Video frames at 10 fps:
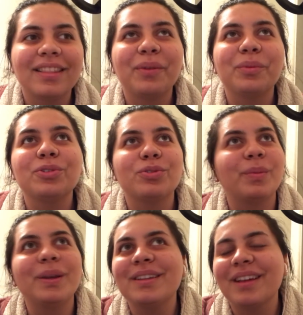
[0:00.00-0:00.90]
There was so
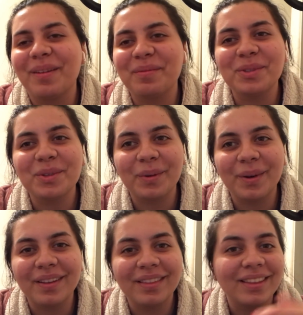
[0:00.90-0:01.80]
many times
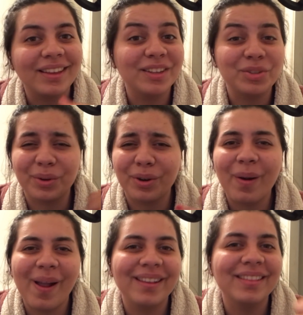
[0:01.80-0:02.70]
where the kids were
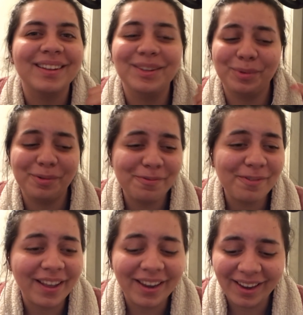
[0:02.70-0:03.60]
crying, the kids were
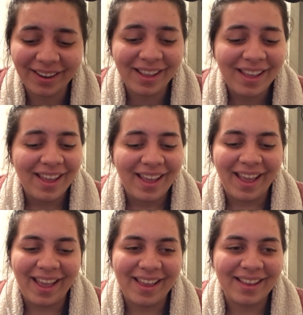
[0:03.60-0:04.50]
fighting,
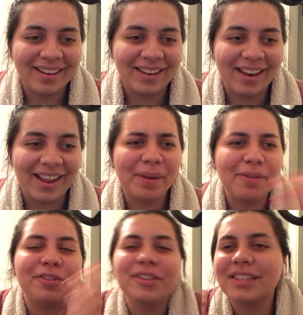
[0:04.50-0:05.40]
and my
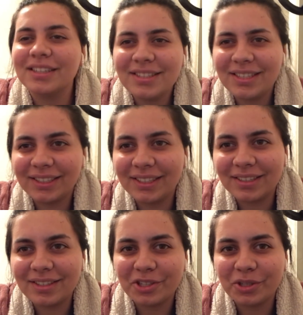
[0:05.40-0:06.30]
first instinct
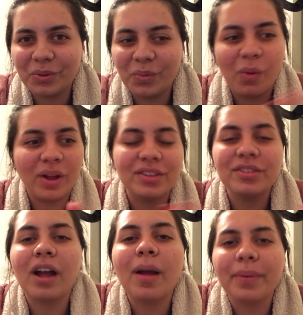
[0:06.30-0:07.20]
is to want to
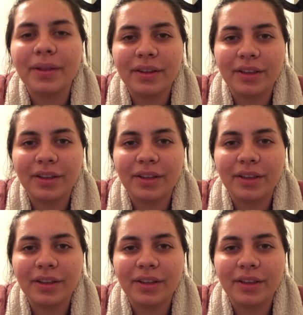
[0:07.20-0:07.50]
stop it.